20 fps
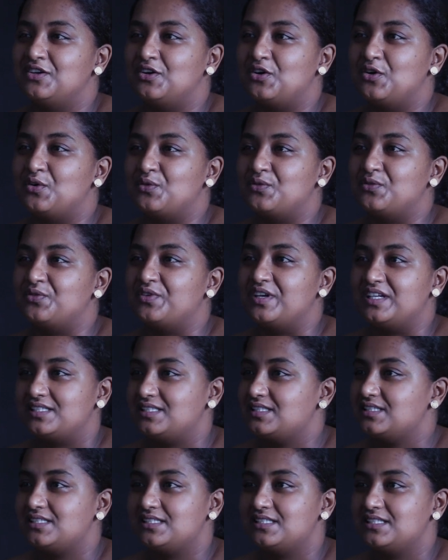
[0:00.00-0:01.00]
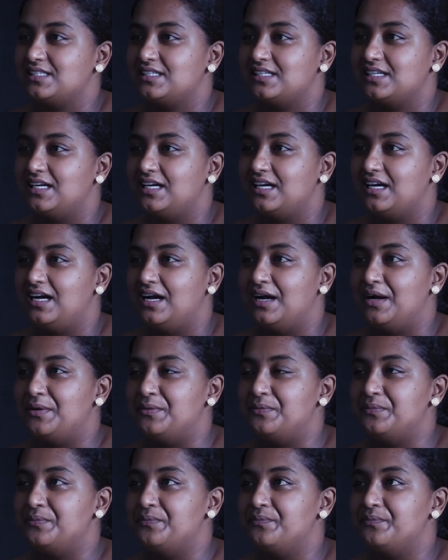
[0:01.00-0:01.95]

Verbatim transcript: of it. Yeah.